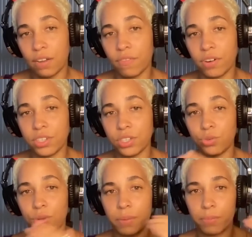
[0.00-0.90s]
versus
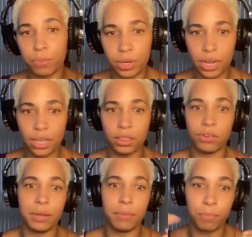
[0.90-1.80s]
doing pre-K
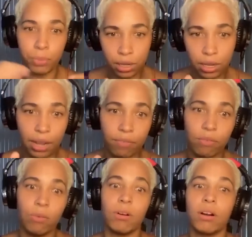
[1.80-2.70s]
3, pre-K
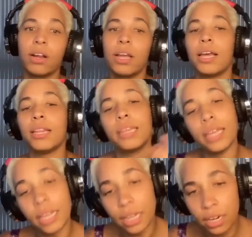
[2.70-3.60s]
4,
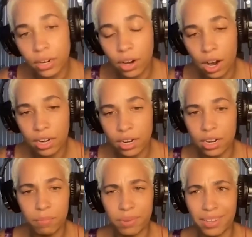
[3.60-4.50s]
then kindergarten
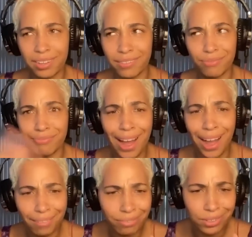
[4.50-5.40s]
and be
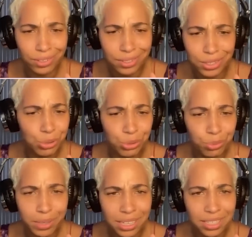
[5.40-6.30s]
5 for 2
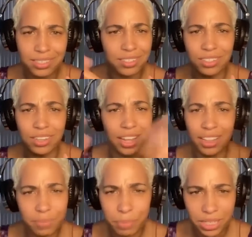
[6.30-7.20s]
months and
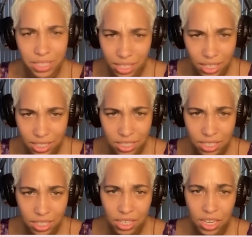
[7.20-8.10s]
then be 6.
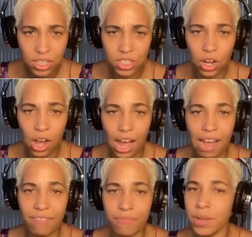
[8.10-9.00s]
So
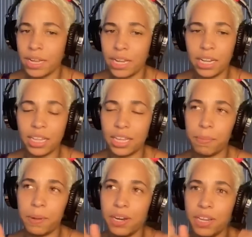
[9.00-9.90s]
I've been getting like
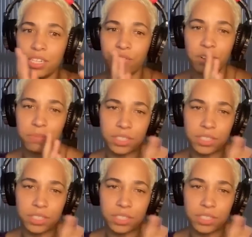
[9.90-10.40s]
opinions from